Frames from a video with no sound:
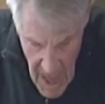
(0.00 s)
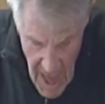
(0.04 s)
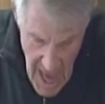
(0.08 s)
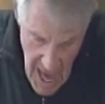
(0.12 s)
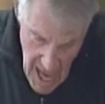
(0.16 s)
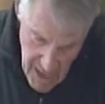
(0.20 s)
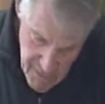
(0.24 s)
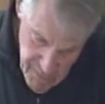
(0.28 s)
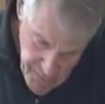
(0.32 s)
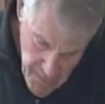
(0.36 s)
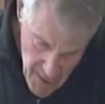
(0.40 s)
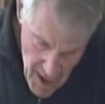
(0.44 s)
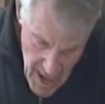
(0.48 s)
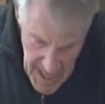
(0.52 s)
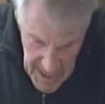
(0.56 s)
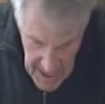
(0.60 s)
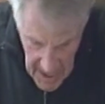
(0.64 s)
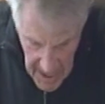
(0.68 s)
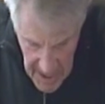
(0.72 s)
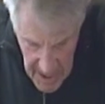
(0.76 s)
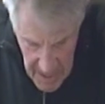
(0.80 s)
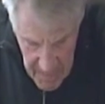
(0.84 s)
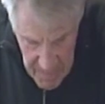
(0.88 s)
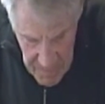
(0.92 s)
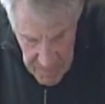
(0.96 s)
And
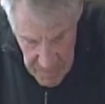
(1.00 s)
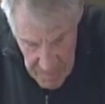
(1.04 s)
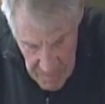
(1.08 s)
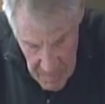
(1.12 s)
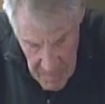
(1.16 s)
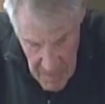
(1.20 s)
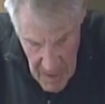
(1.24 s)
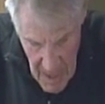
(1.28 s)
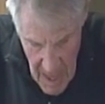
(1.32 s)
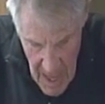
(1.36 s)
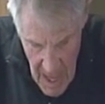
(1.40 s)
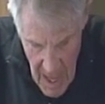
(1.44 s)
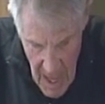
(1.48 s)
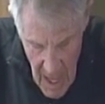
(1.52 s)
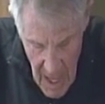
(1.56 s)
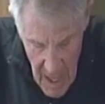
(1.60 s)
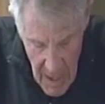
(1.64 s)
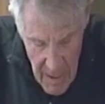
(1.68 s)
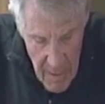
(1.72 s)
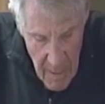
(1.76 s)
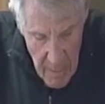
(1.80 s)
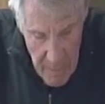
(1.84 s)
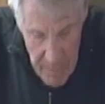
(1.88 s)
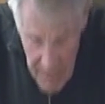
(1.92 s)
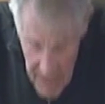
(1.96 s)
finally,
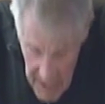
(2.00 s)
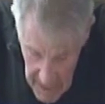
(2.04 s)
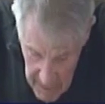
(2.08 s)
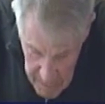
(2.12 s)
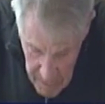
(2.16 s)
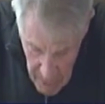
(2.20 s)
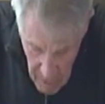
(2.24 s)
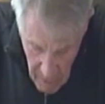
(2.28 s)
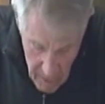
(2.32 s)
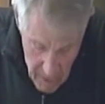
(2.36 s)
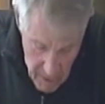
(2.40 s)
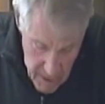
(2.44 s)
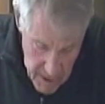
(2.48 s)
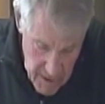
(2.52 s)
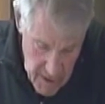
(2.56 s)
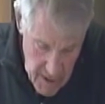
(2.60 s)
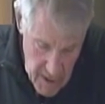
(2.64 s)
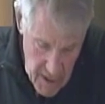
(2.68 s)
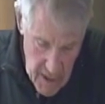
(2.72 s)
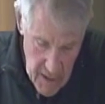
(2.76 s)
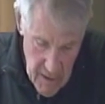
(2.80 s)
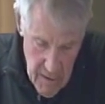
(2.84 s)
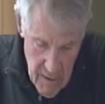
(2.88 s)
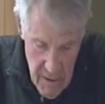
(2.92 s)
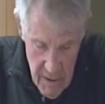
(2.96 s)
big point
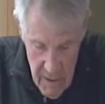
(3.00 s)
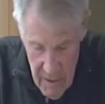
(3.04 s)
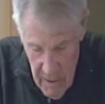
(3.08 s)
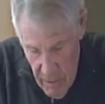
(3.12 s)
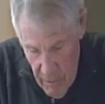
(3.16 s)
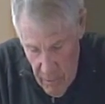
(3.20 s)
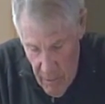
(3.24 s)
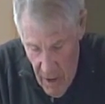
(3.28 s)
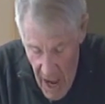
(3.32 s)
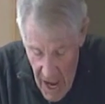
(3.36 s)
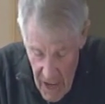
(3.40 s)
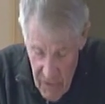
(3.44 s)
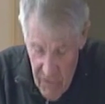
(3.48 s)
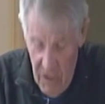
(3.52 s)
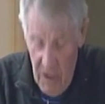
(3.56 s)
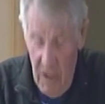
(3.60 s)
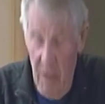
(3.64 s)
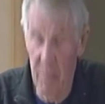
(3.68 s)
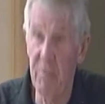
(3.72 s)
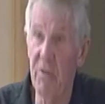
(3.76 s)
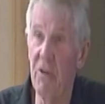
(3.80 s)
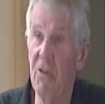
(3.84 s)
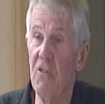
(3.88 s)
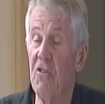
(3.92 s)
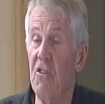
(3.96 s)
in rising
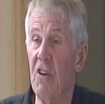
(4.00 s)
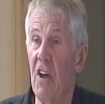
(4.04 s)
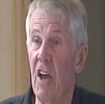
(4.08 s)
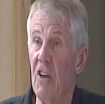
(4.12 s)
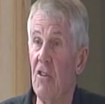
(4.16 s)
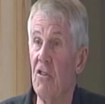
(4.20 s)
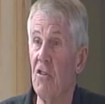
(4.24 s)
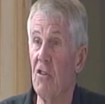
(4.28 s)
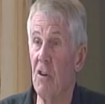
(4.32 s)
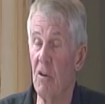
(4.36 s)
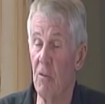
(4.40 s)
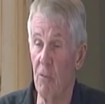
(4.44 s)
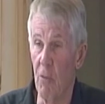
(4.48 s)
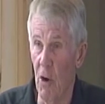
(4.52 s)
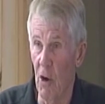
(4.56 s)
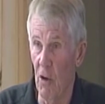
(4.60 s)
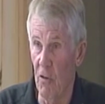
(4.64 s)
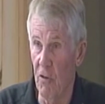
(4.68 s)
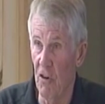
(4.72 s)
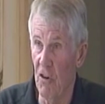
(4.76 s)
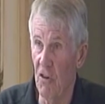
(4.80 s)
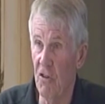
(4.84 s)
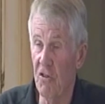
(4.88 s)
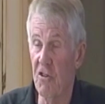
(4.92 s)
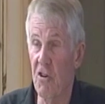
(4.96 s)
appreciation of
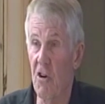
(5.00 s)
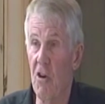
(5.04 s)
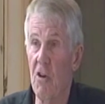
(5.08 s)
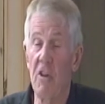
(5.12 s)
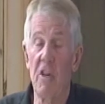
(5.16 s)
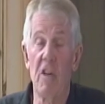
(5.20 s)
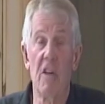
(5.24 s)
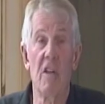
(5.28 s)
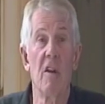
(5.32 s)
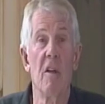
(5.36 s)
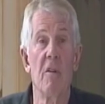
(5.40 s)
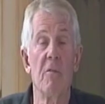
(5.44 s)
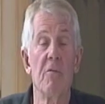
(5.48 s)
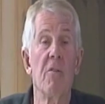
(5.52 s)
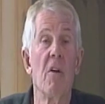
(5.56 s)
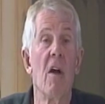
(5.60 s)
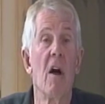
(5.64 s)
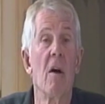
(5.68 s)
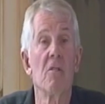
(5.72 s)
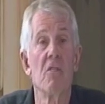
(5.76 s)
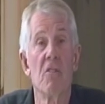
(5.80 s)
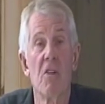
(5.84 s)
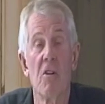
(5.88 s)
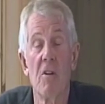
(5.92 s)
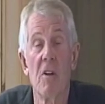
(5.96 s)
wilderness, turning, it,
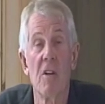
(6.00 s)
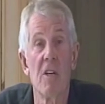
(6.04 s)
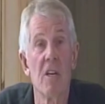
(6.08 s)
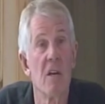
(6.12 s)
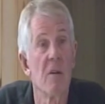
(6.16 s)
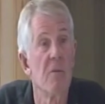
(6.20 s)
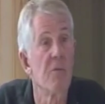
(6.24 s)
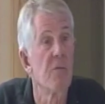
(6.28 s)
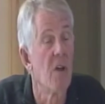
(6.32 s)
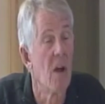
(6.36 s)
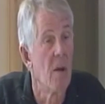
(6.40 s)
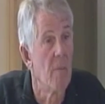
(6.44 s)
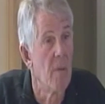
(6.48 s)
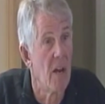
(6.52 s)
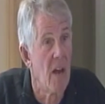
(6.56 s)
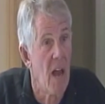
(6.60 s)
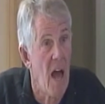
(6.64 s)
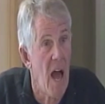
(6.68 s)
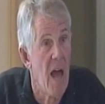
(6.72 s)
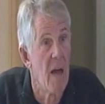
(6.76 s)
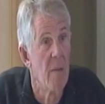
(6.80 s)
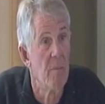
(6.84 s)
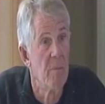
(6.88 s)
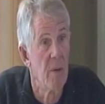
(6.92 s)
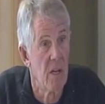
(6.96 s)
from, turning it from a
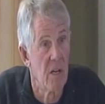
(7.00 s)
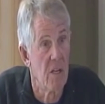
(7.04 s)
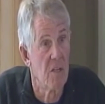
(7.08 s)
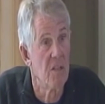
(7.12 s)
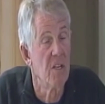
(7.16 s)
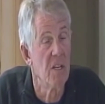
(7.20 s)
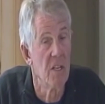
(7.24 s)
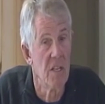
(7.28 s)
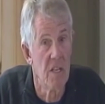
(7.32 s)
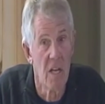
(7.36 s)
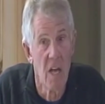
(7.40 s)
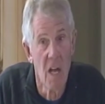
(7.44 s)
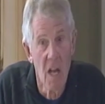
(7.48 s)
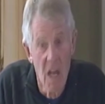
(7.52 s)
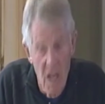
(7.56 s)
liability